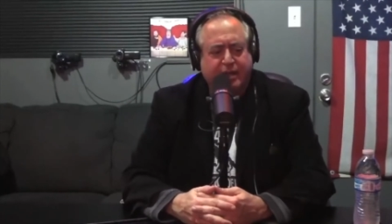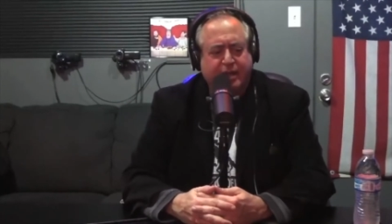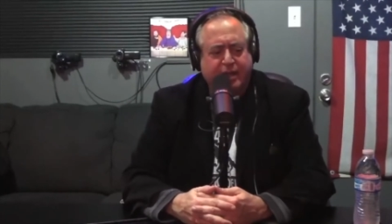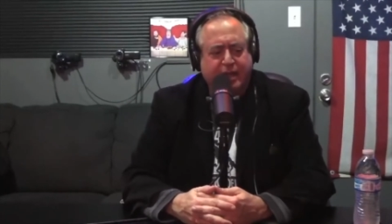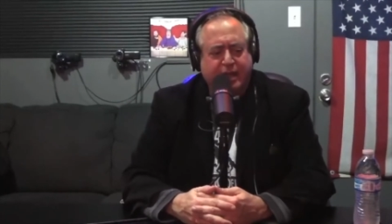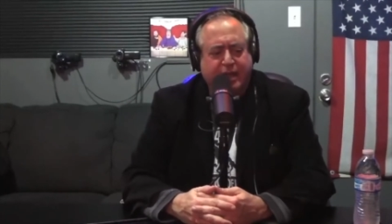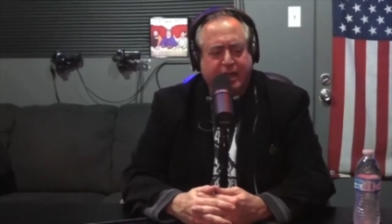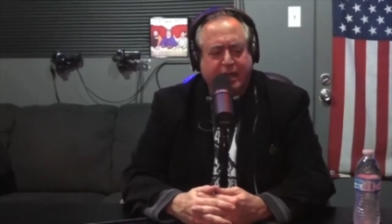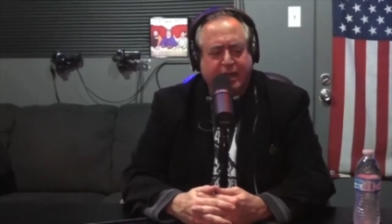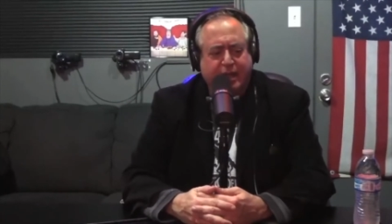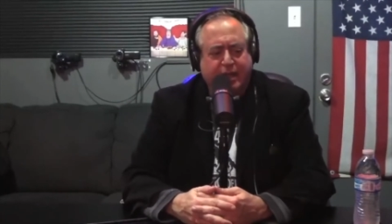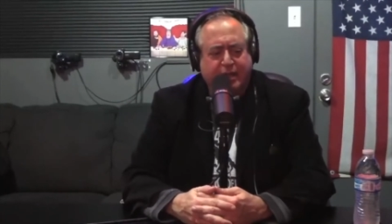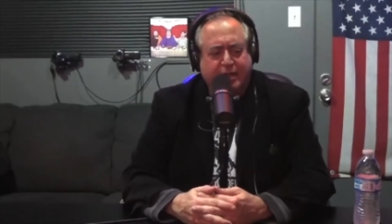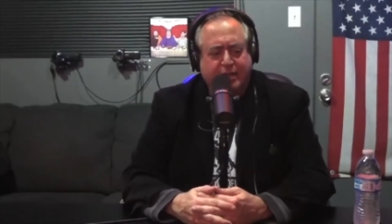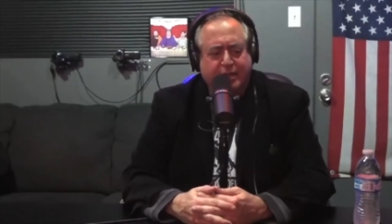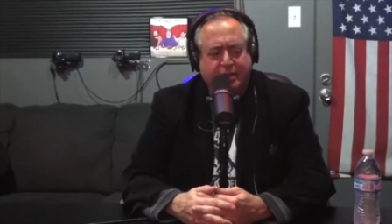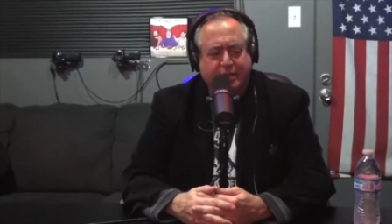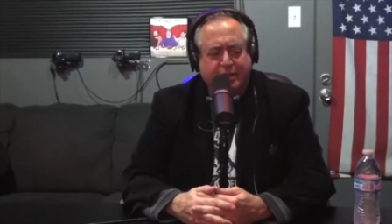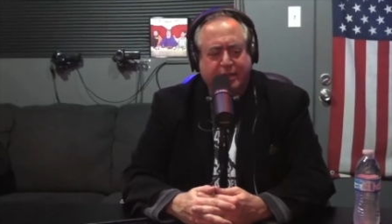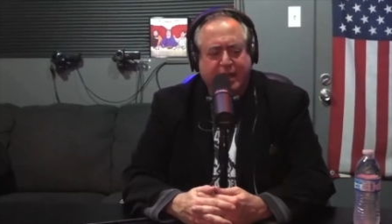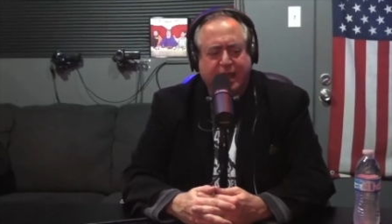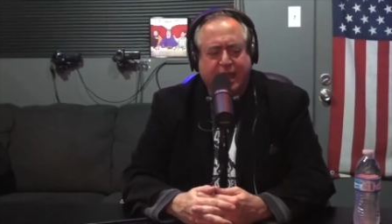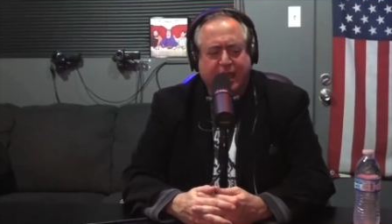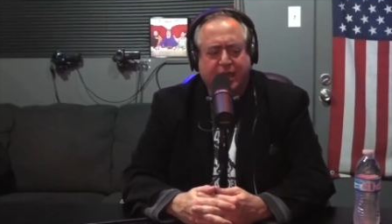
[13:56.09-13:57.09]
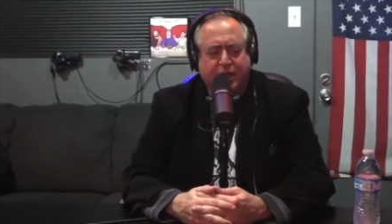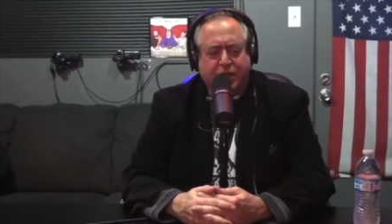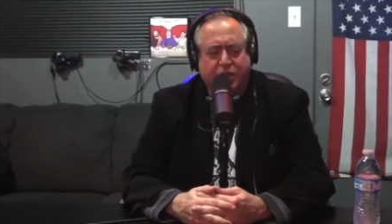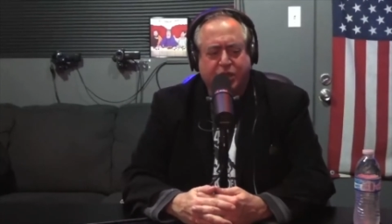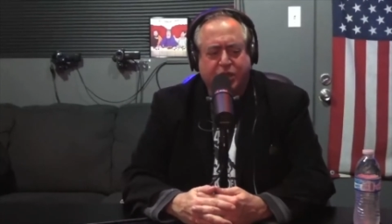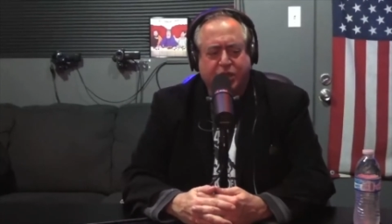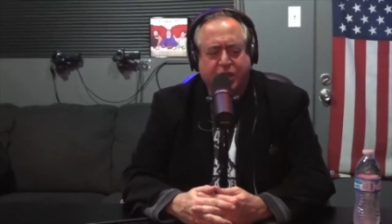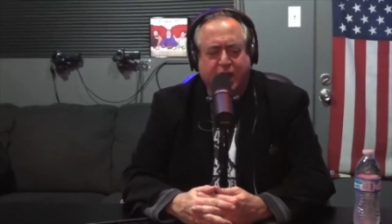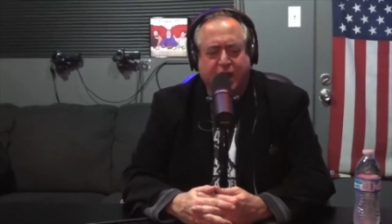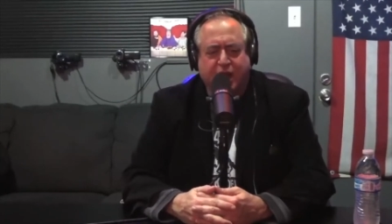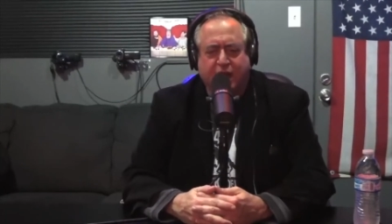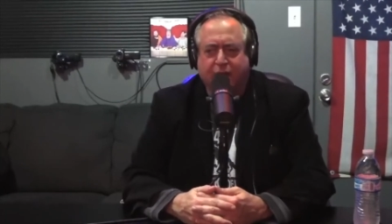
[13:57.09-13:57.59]
uh, Talia
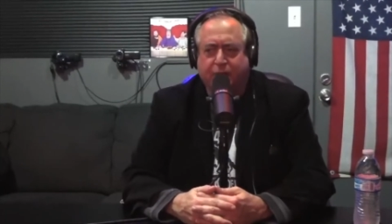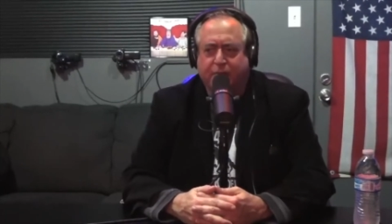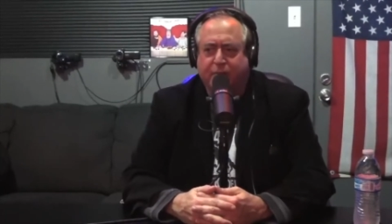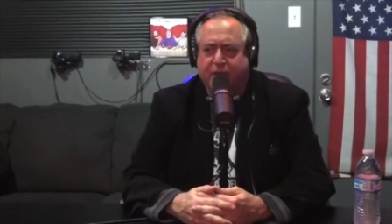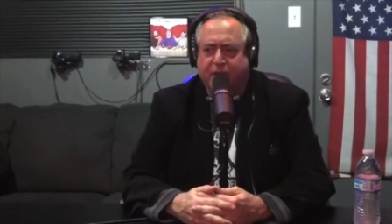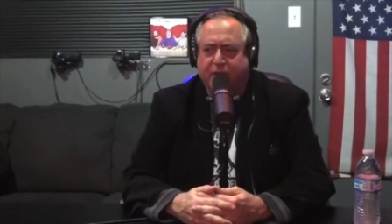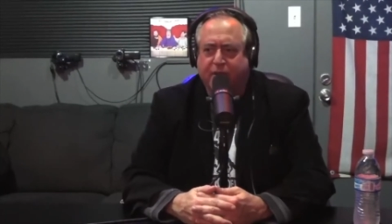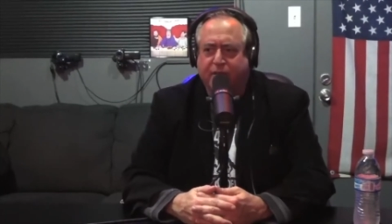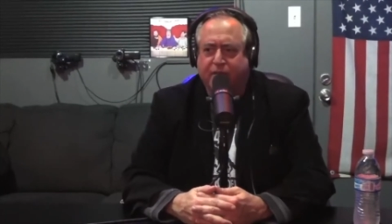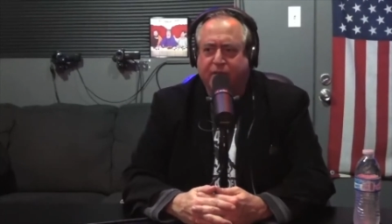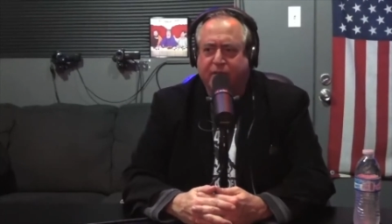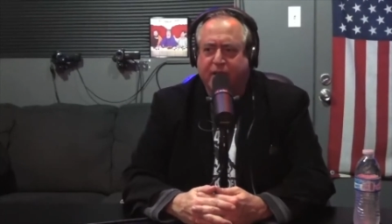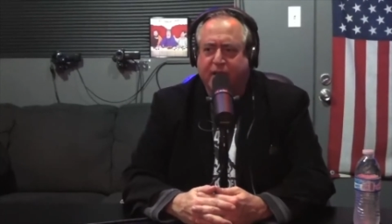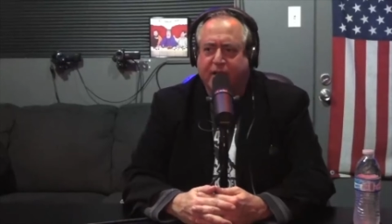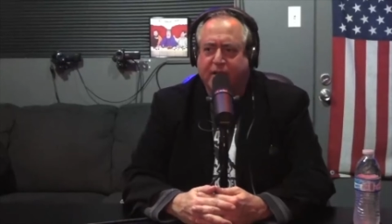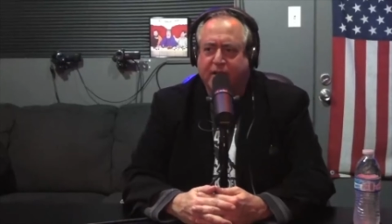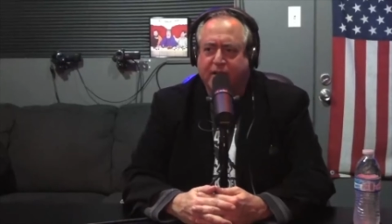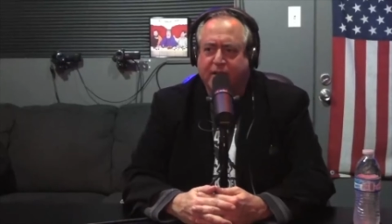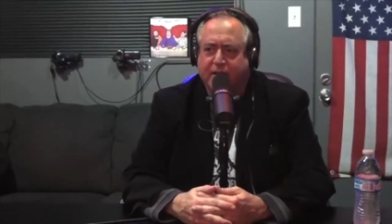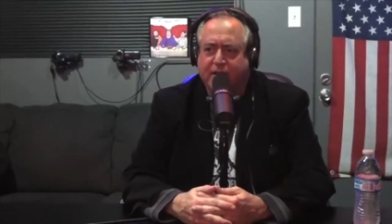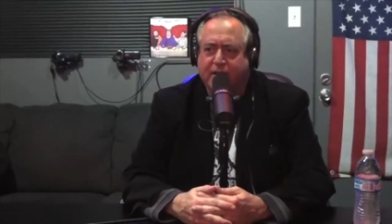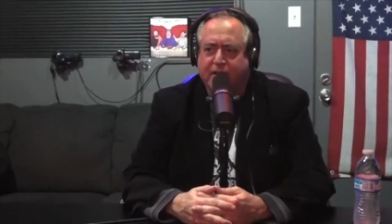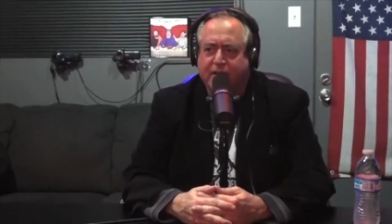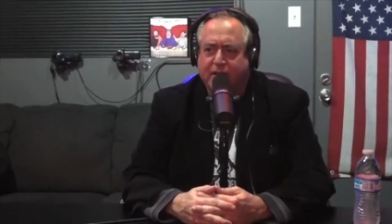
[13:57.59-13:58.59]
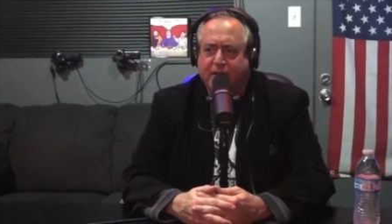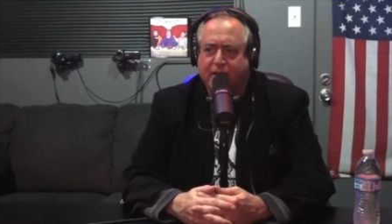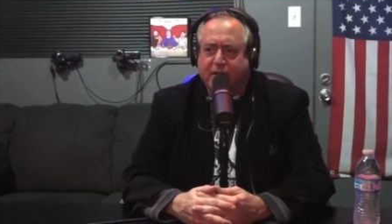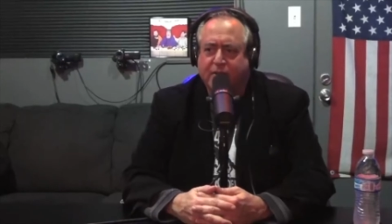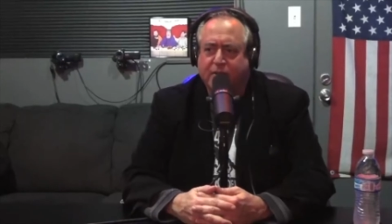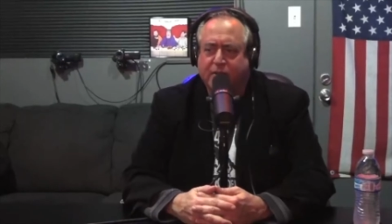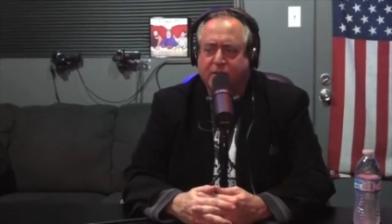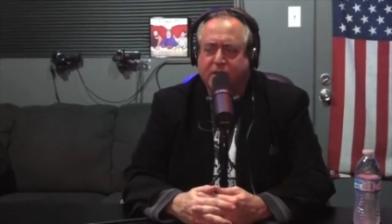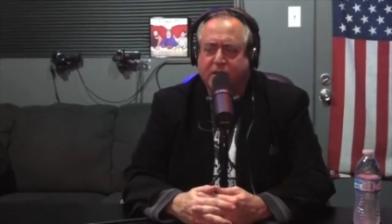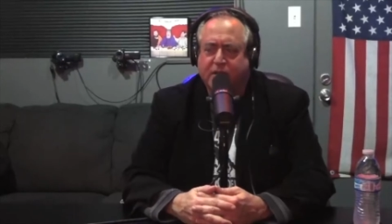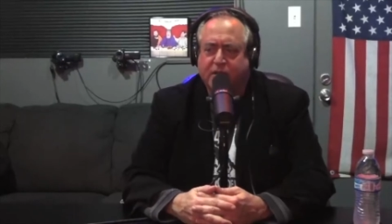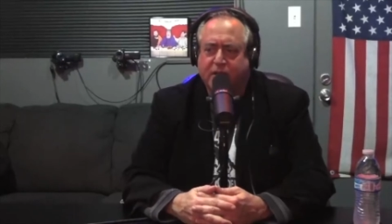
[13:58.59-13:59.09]
Shire, Peter Fonda.
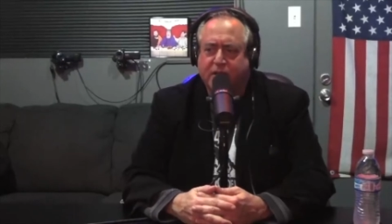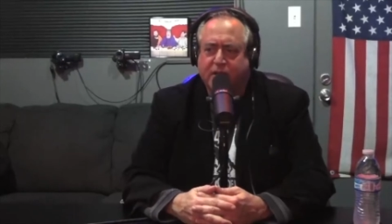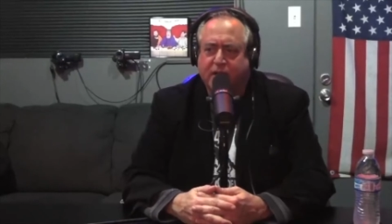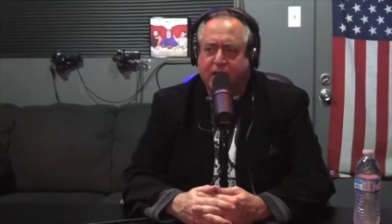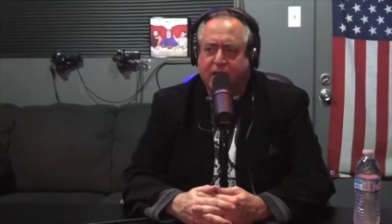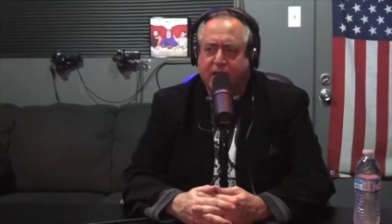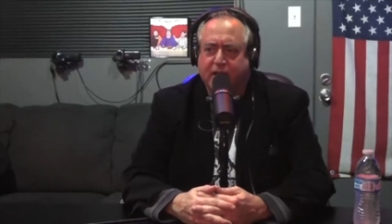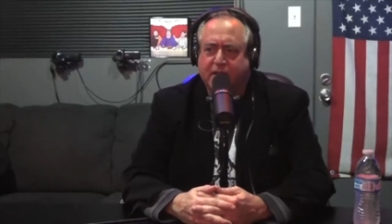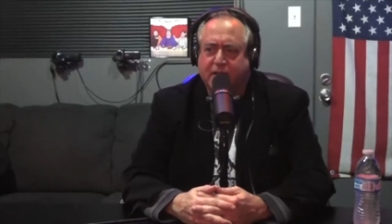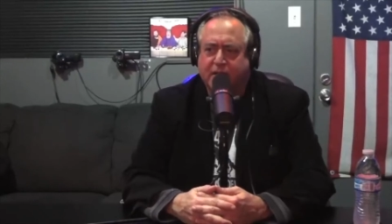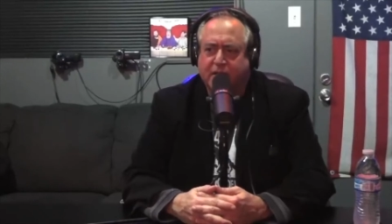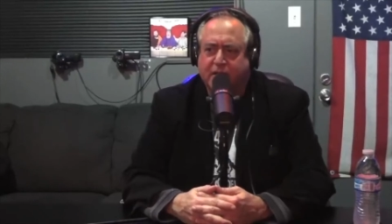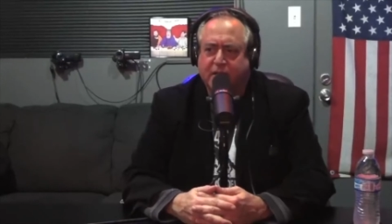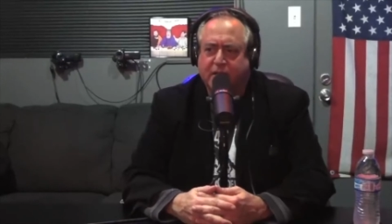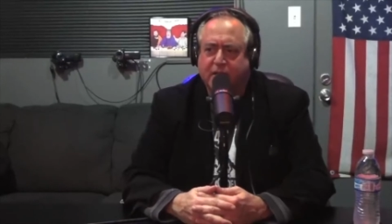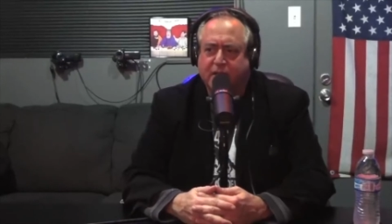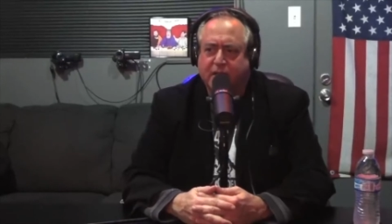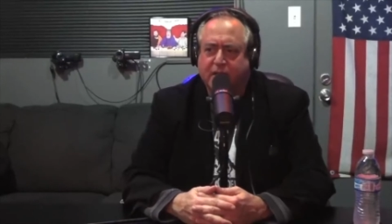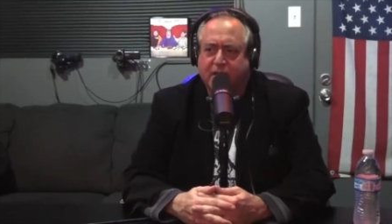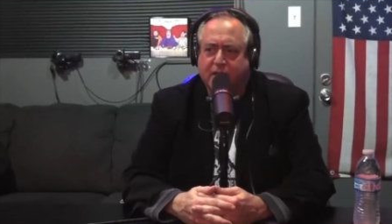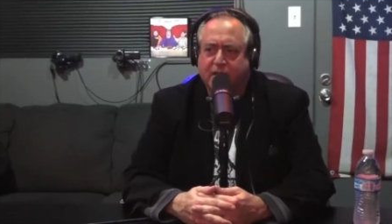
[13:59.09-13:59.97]
It was a good cast. In all